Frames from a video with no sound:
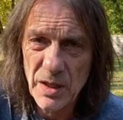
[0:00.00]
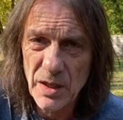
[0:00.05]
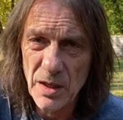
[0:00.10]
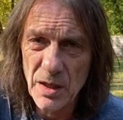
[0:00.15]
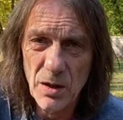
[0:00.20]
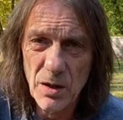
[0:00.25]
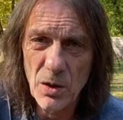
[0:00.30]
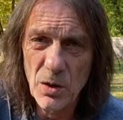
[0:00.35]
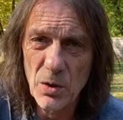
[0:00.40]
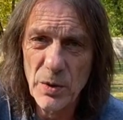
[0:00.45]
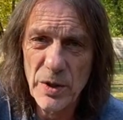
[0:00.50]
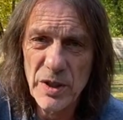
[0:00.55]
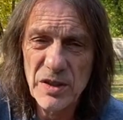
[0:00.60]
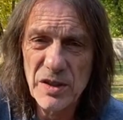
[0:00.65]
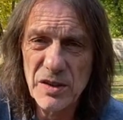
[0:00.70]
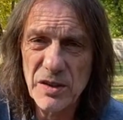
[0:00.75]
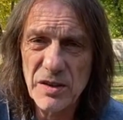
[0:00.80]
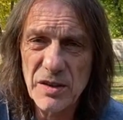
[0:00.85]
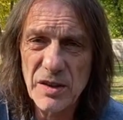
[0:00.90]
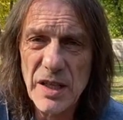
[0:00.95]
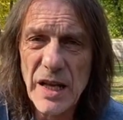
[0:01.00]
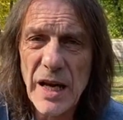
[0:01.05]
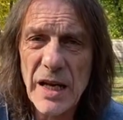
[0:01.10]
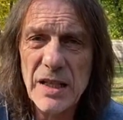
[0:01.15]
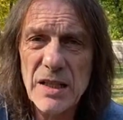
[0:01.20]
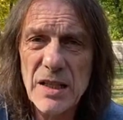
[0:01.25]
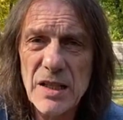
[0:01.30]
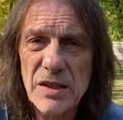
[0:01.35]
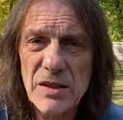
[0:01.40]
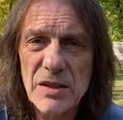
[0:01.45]
all the way since the
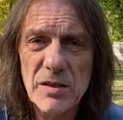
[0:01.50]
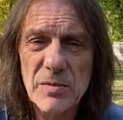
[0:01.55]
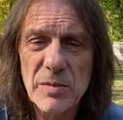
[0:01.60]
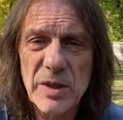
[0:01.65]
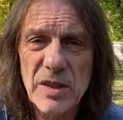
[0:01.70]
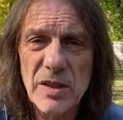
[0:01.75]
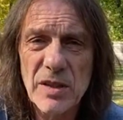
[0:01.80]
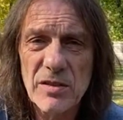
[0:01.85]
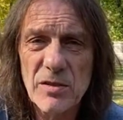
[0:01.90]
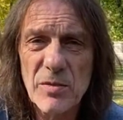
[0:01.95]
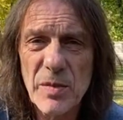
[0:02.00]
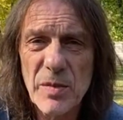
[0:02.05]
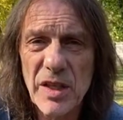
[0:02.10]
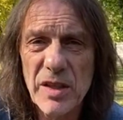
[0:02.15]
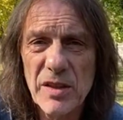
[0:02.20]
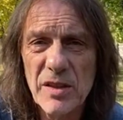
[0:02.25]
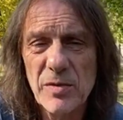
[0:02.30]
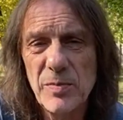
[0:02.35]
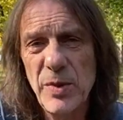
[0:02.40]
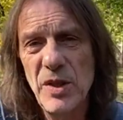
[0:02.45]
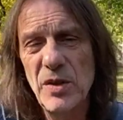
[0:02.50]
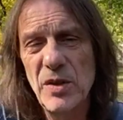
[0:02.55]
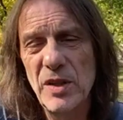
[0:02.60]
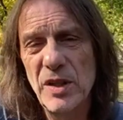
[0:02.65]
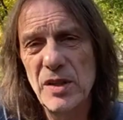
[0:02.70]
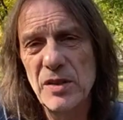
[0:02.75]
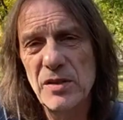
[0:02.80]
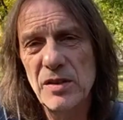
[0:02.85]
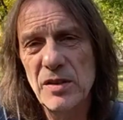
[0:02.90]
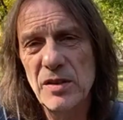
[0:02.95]
90s, is because of my
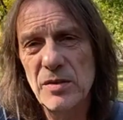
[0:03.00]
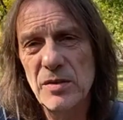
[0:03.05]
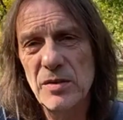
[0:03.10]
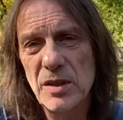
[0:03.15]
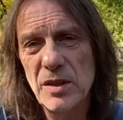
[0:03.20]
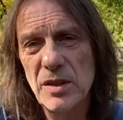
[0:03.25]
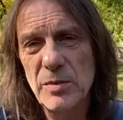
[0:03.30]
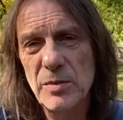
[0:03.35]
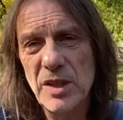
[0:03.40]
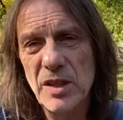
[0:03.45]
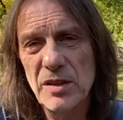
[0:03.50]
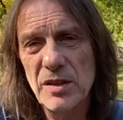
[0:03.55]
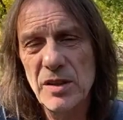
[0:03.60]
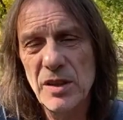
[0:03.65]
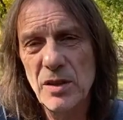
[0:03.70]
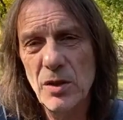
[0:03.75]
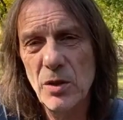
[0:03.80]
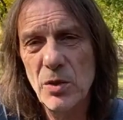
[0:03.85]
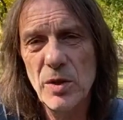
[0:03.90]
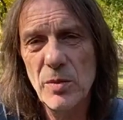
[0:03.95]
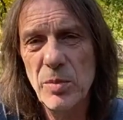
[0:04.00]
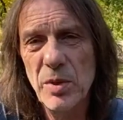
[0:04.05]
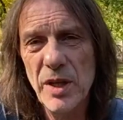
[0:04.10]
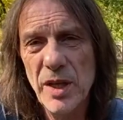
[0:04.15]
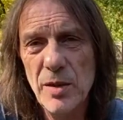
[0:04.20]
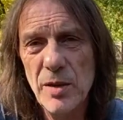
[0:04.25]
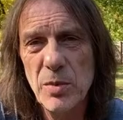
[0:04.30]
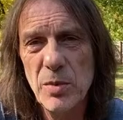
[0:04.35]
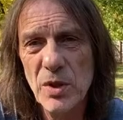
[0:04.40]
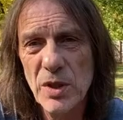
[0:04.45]
experience and because I know the
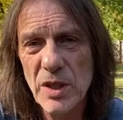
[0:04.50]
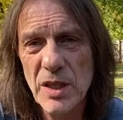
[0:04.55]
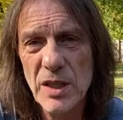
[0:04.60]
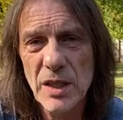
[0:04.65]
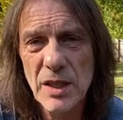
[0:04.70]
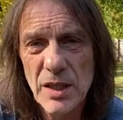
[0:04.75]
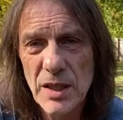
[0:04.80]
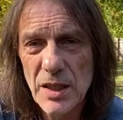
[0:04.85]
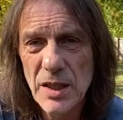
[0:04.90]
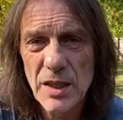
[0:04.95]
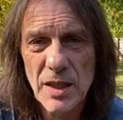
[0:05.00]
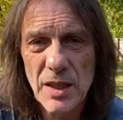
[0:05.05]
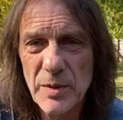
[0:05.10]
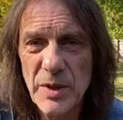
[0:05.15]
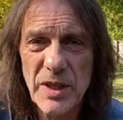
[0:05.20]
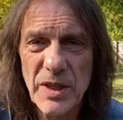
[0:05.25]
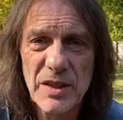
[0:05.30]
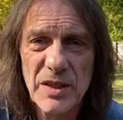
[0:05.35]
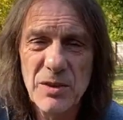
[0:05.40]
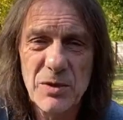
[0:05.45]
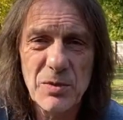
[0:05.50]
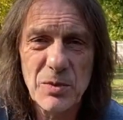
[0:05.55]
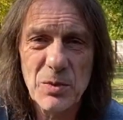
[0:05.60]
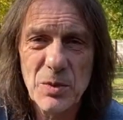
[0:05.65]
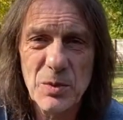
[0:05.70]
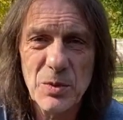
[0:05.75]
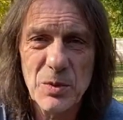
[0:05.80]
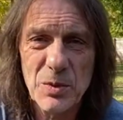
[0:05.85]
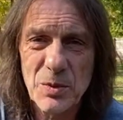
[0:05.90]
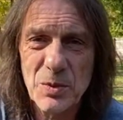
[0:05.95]
playbook. I mean,
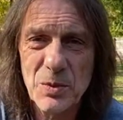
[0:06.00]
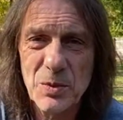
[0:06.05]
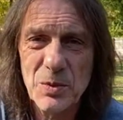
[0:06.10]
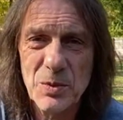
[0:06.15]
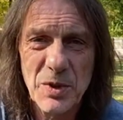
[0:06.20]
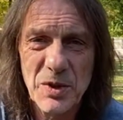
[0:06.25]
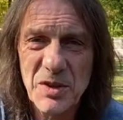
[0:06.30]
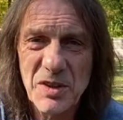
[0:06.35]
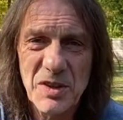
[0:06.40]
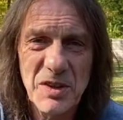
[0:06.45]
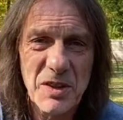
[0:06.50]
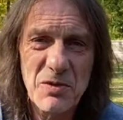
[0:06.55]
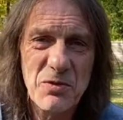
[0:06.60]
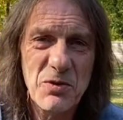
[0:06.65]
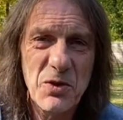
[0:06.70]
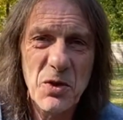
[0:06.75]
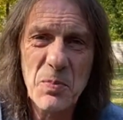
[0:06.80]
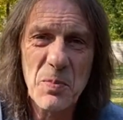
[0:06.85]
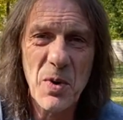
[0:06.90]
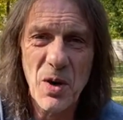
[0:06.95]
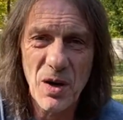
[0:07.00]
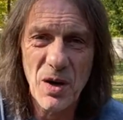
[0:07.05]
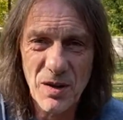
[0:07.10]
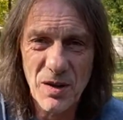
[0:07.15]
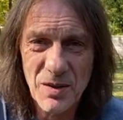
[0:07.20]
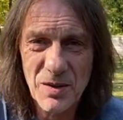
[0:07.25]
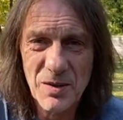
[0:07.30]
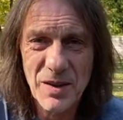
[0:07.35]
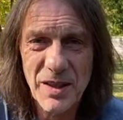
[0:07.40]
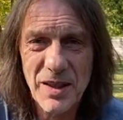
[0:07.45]
it's like football,
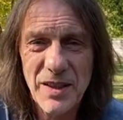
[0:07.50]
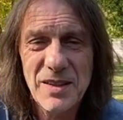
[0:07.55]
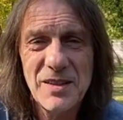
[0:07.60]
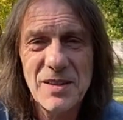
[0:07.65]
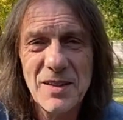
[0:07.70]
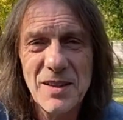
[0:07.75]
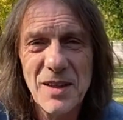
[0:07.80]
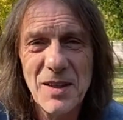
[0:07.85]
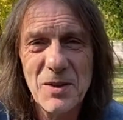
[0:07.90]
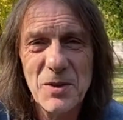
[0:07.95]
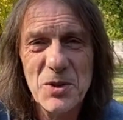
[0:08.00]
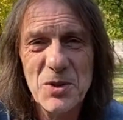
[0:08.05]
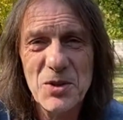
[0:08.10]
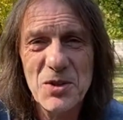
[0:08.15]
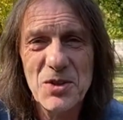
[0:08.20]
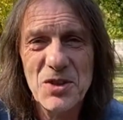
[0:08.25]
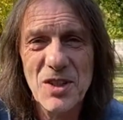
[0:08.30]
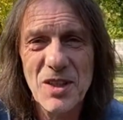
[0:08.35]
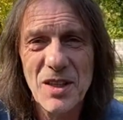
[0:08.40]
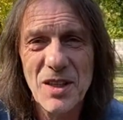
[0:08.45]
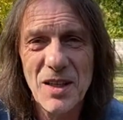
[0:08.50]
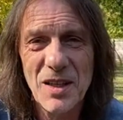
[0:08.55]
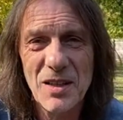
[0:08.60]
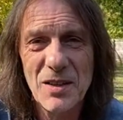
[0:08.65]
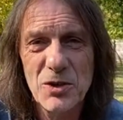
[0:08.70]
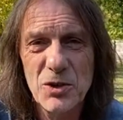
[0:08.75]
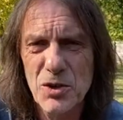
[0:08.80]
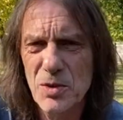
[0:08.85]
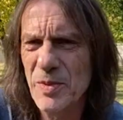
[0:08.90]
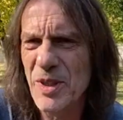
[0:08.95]
right? Which
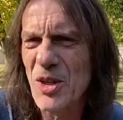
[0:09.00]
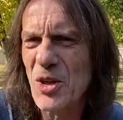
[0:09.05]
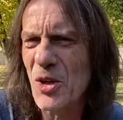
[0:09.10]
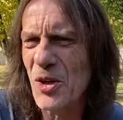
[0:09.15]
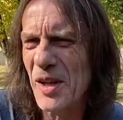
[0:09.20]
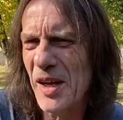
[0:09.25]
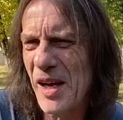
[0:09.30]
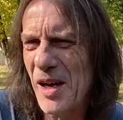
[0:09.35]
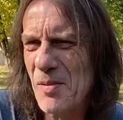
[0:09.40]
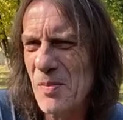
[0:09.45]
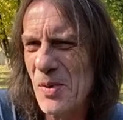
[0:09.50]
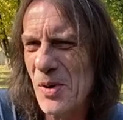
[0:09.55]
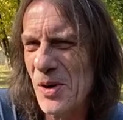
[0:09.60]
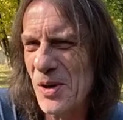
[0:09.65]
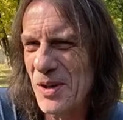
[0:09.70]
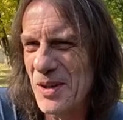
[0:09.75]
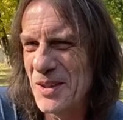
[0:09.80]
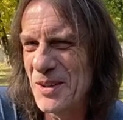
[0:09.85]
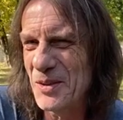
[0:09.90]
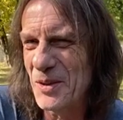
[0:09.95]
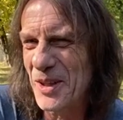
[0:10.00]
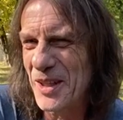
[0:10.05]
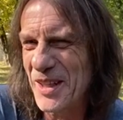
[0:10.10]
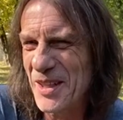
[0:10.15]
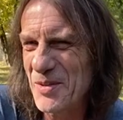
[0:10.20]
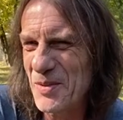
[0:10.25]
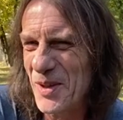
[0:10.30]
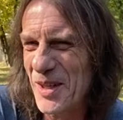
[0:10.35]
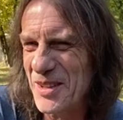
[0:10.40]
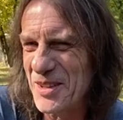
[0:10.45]
should be called handball,
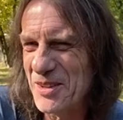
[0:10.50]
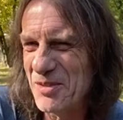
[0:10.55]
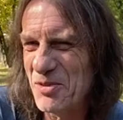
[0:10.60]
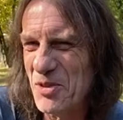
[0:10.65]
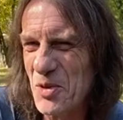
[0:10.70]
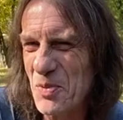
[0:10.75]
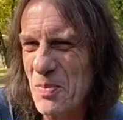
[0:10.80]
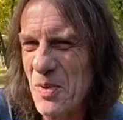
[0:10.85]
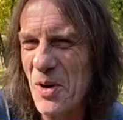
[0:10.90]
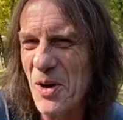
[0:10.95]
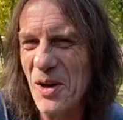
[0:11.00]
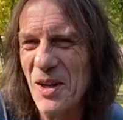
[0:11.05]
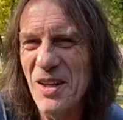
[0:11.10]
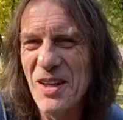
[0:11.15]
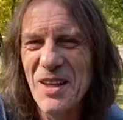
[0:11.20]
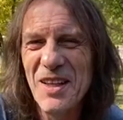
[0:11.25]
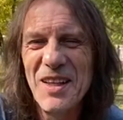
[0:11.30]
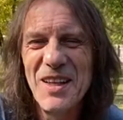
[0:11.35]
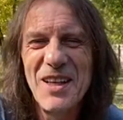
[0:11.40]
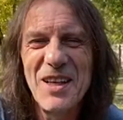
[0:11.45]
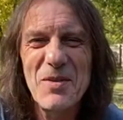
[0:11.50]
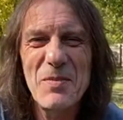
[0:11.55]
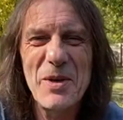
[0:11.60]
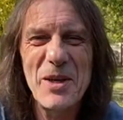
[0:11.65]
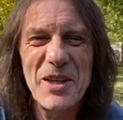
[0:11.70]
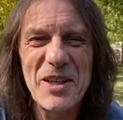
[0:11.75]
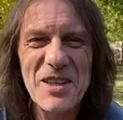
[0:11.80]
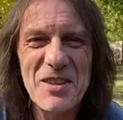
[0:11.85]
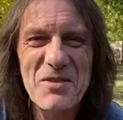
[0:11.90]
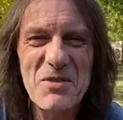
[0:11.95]
right? Why it's football,
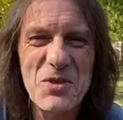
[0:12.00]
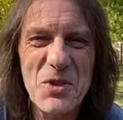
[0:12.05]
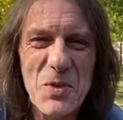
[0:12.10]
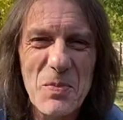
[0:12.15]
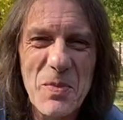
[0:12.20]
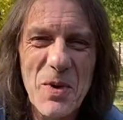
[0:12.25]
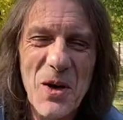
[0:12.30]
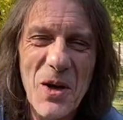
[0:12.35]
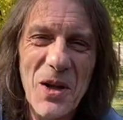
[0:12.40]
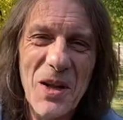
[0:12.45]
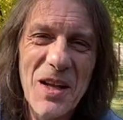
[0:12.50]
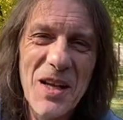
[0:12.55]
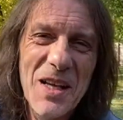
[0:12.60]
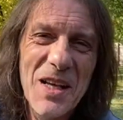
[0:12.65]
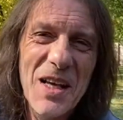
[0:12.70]
American football.